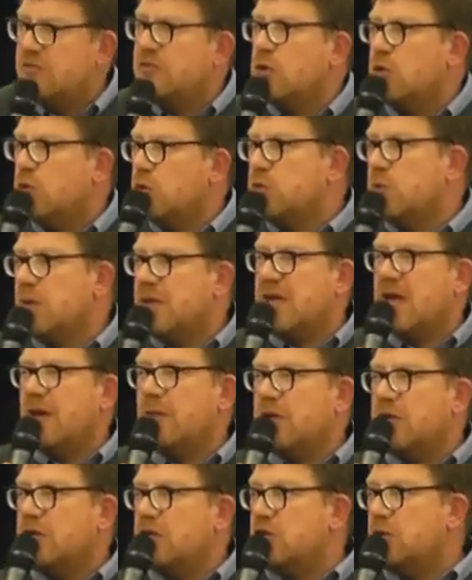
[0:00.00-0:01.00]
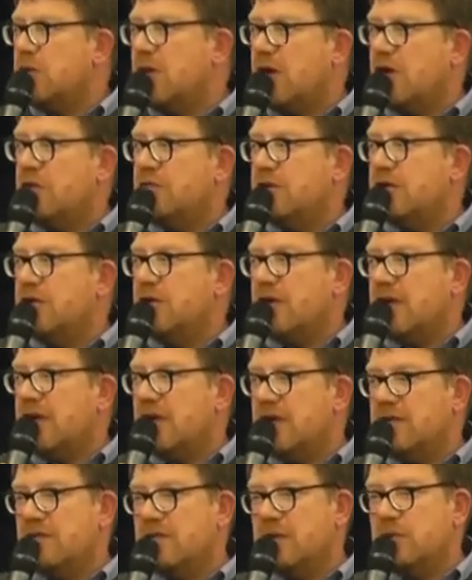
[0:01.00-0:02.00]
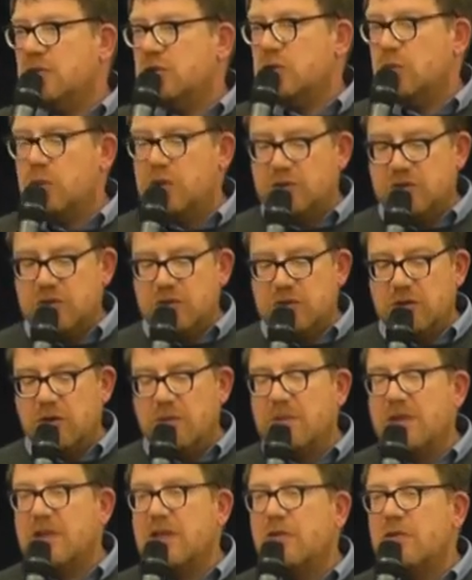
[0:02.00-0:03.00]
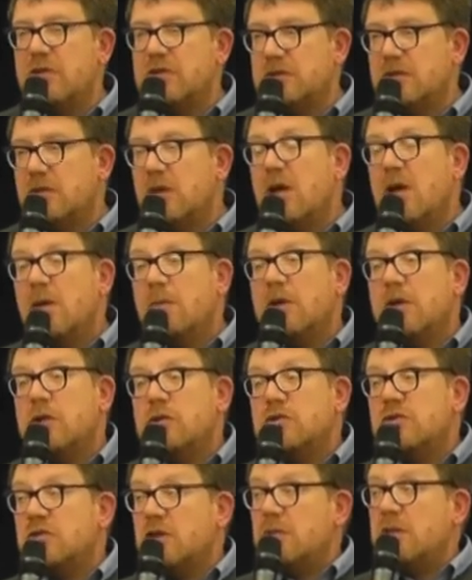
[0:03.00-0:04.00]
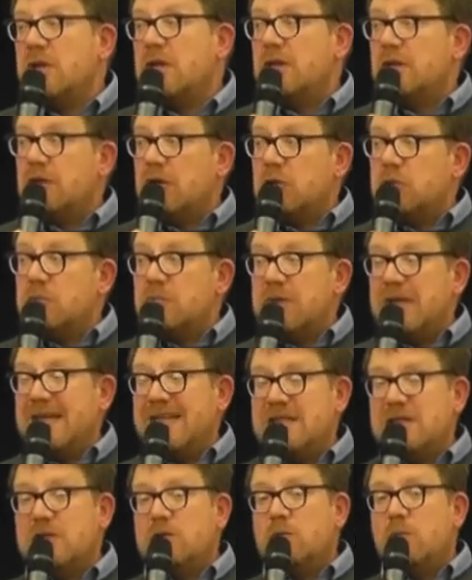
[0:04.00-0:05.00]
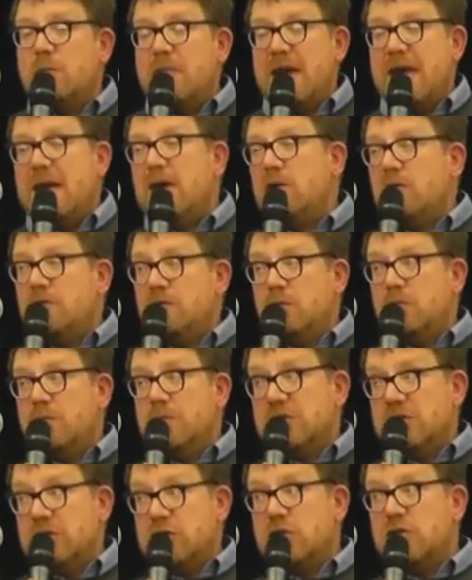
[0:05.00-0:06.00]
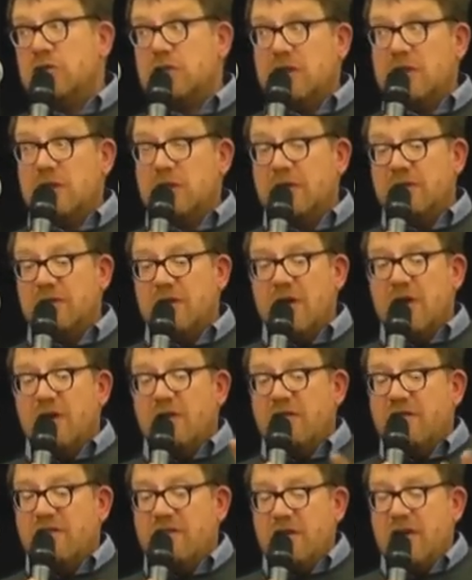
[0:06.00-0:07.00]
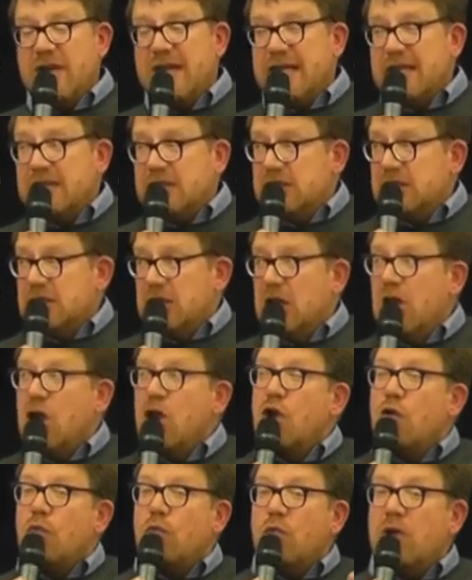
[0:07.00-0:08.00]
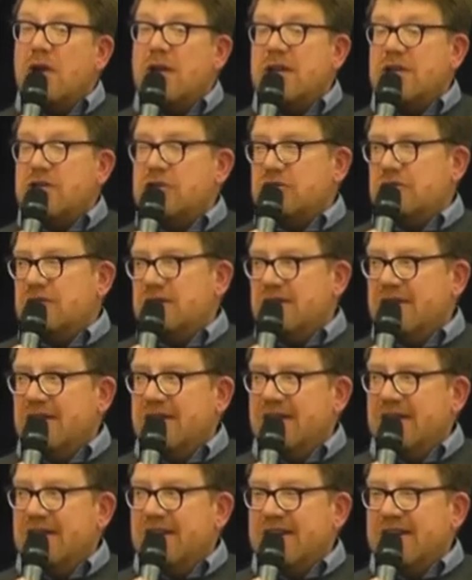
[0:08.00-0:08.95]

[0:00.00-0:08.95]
Of course we can. We could do it overnight if there was the will to do it, but there isn't, because so many of those political powerful positions, including finance, religion.